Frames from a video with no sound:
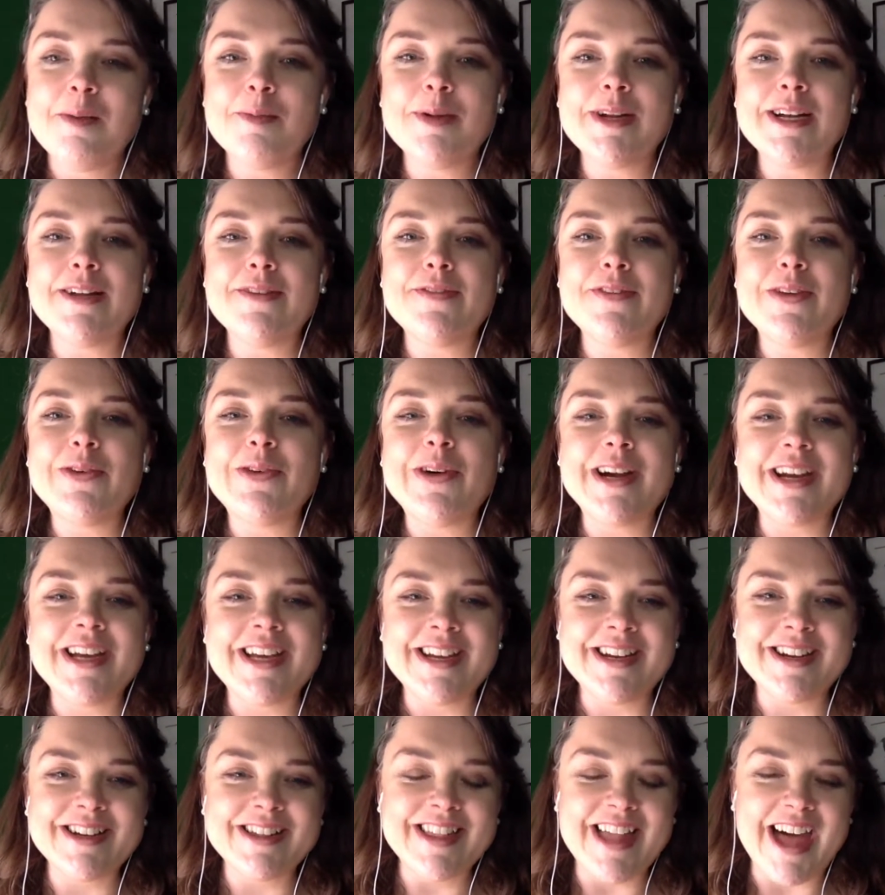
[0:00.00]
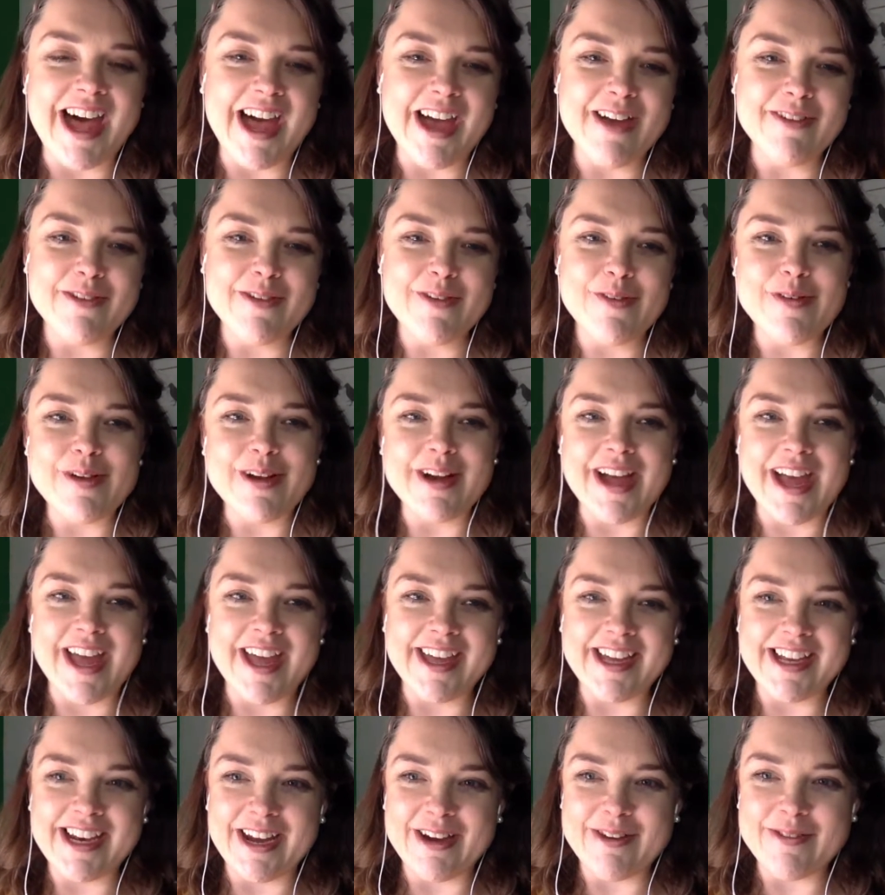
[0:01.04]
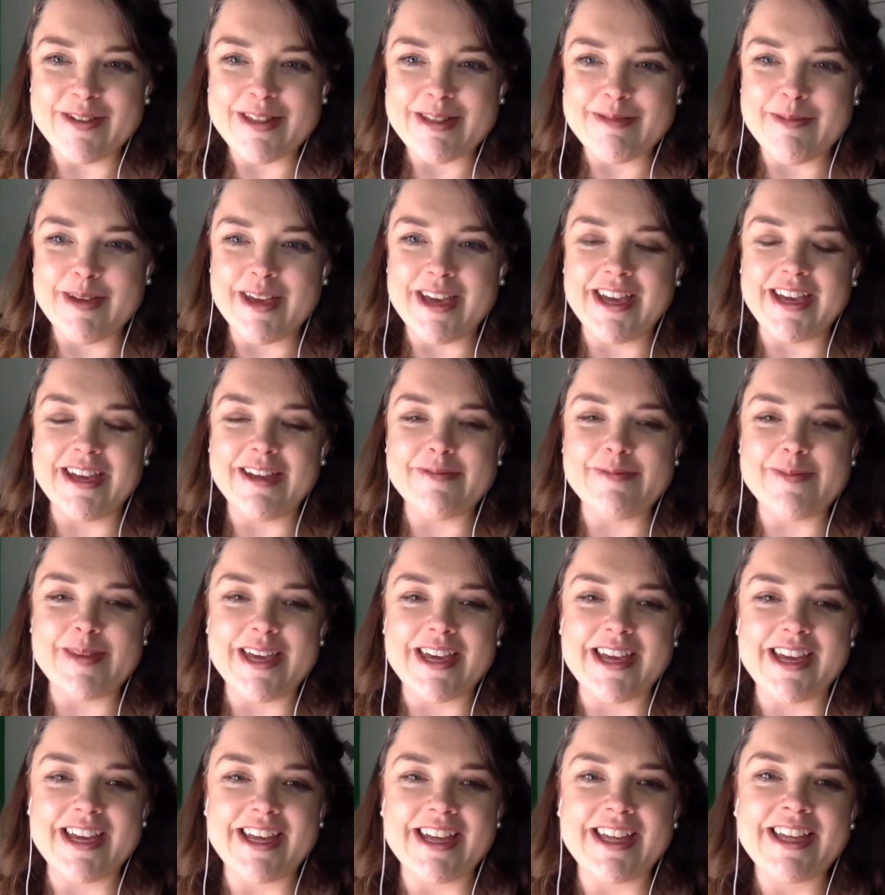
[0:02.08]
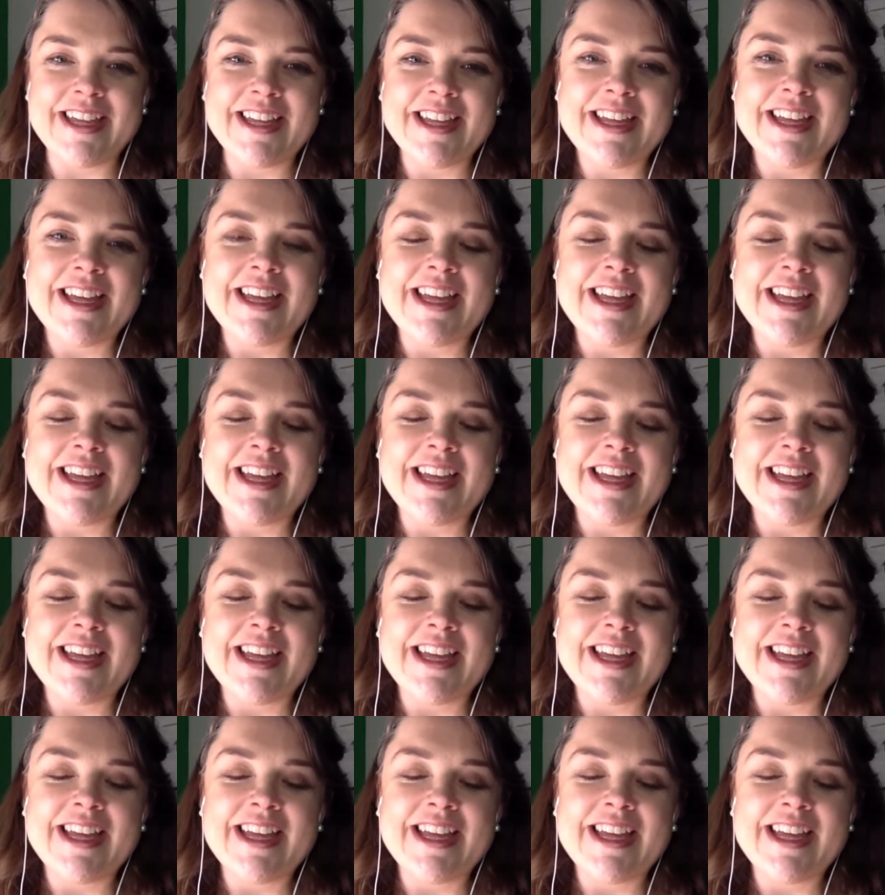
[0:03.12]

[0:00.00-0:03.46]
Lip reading: But if you are here live, if you're hanging out with me, give me a